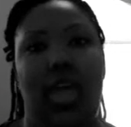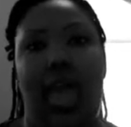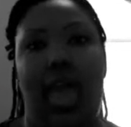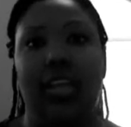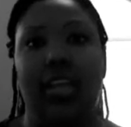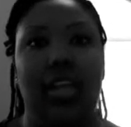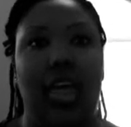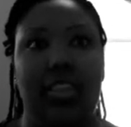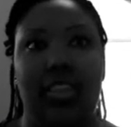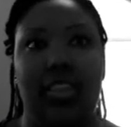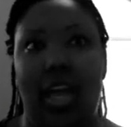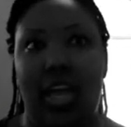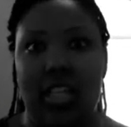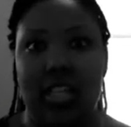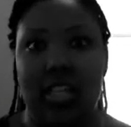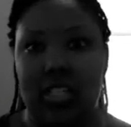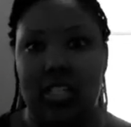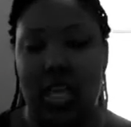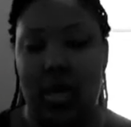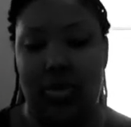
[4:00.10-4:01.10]
act like they
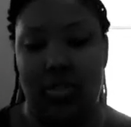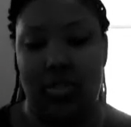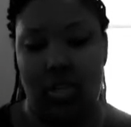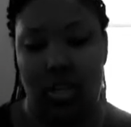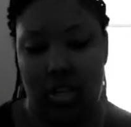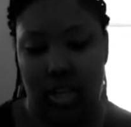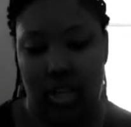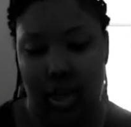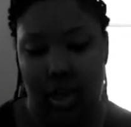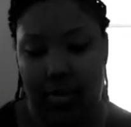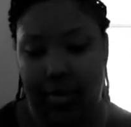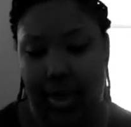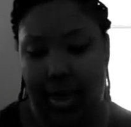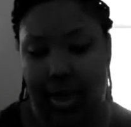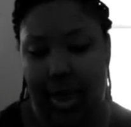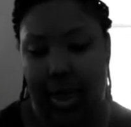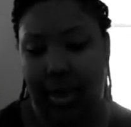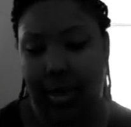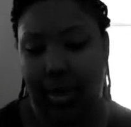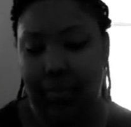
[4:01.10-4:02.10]
didn't see me. So I was like,
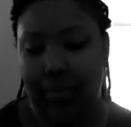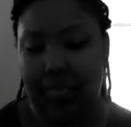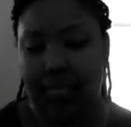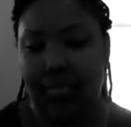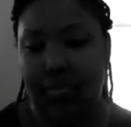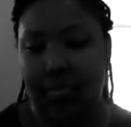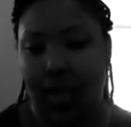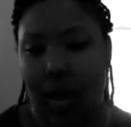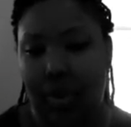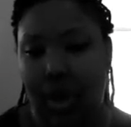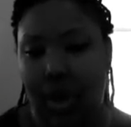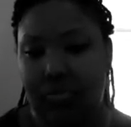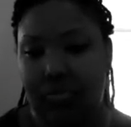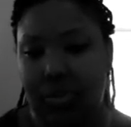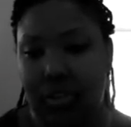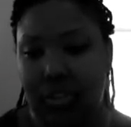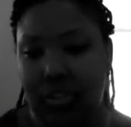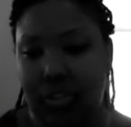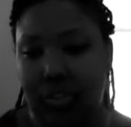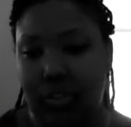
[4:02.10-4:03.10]
okay, I'm not
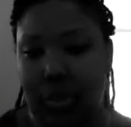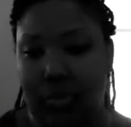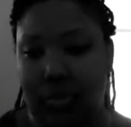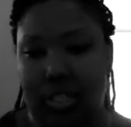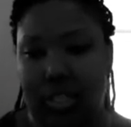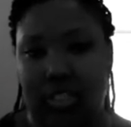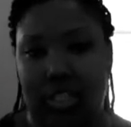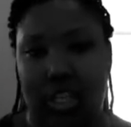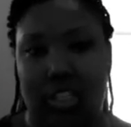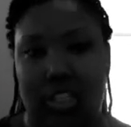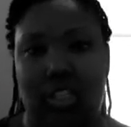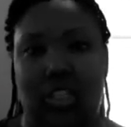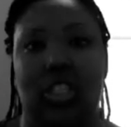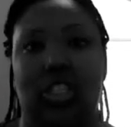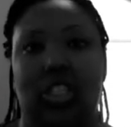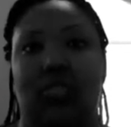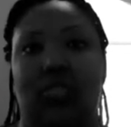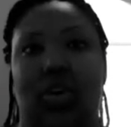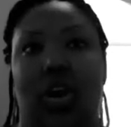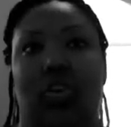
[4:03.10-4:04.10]
finna trip because that
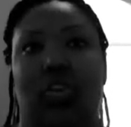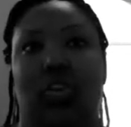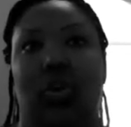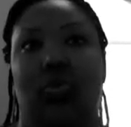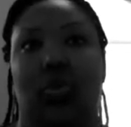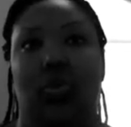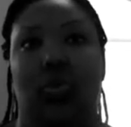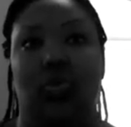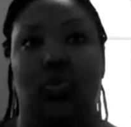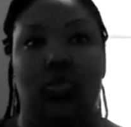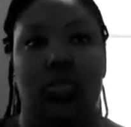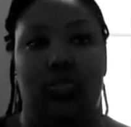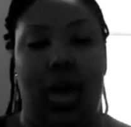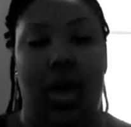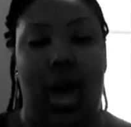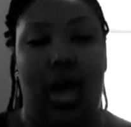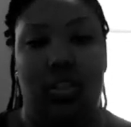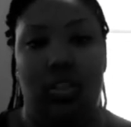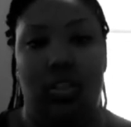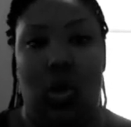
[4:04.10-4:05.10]
just further proves
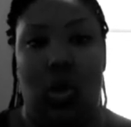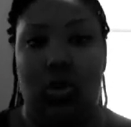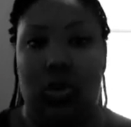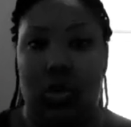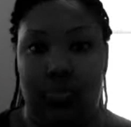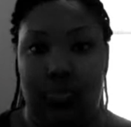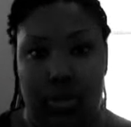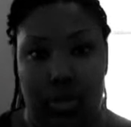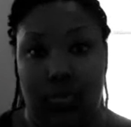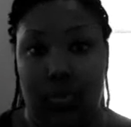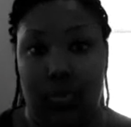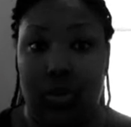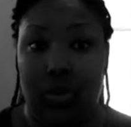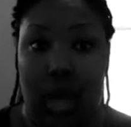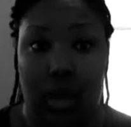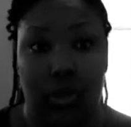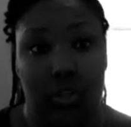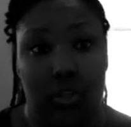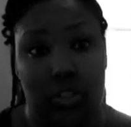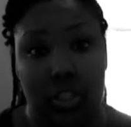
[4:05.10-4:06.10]
my thought on people
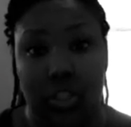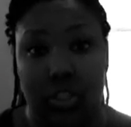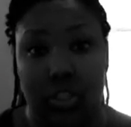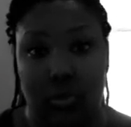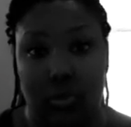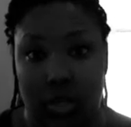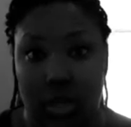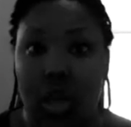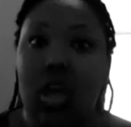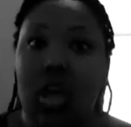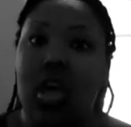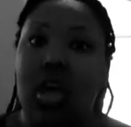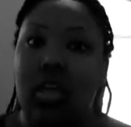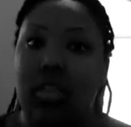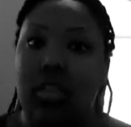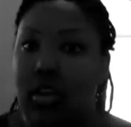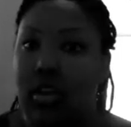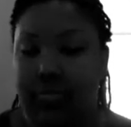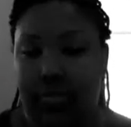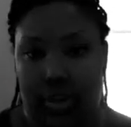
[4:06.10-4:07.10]
I go to church with.
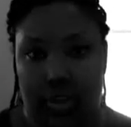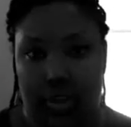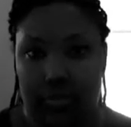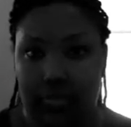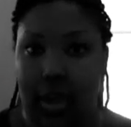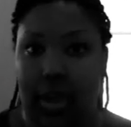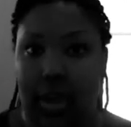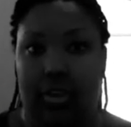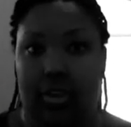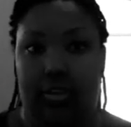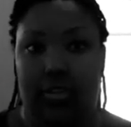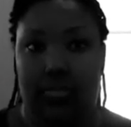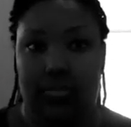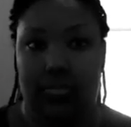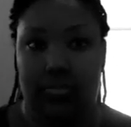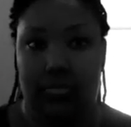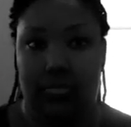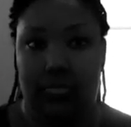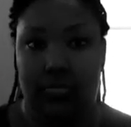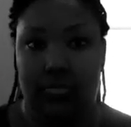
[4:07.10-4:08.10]
They're fucking fake.
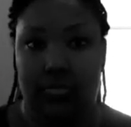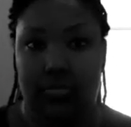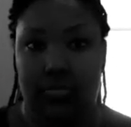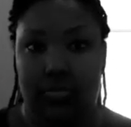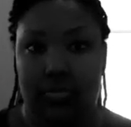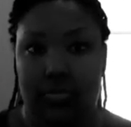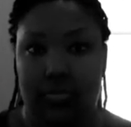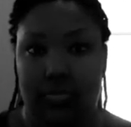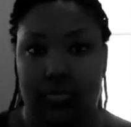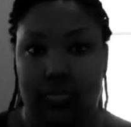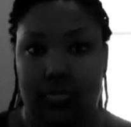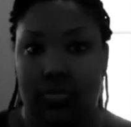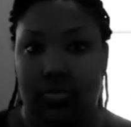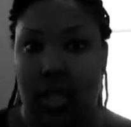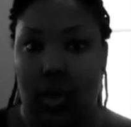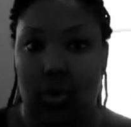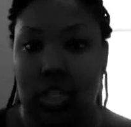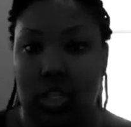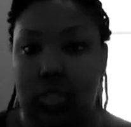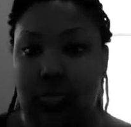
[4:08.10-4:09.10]

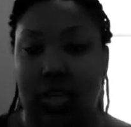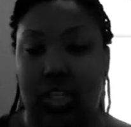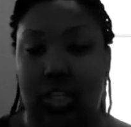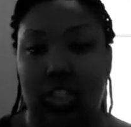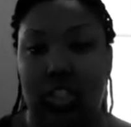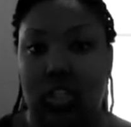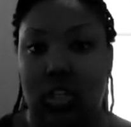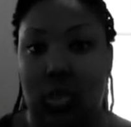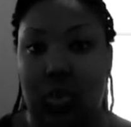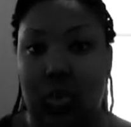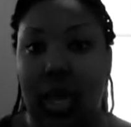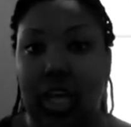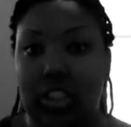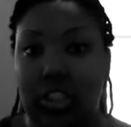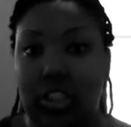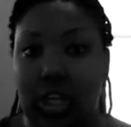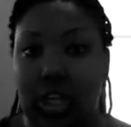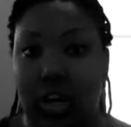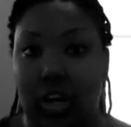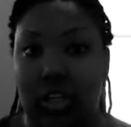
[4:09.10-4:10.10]
They want to speak to you
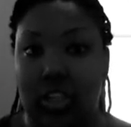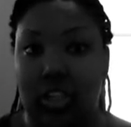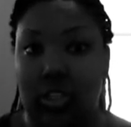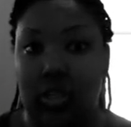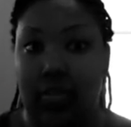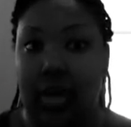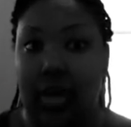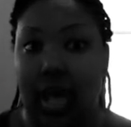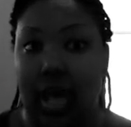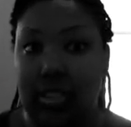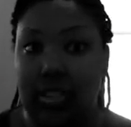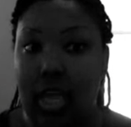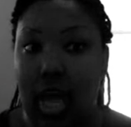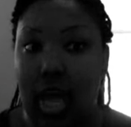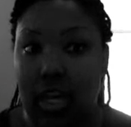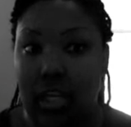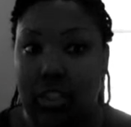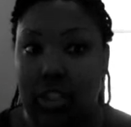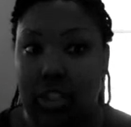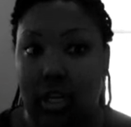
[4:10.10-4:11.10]
at church, but
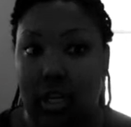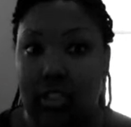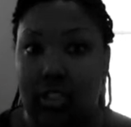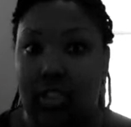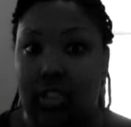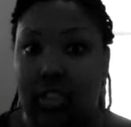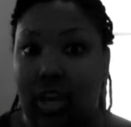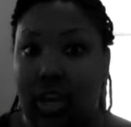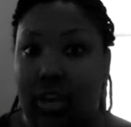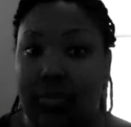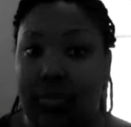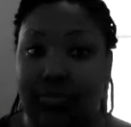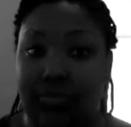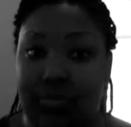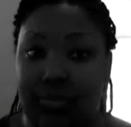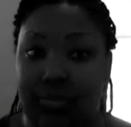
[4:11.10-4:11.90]
outside of church, it's like,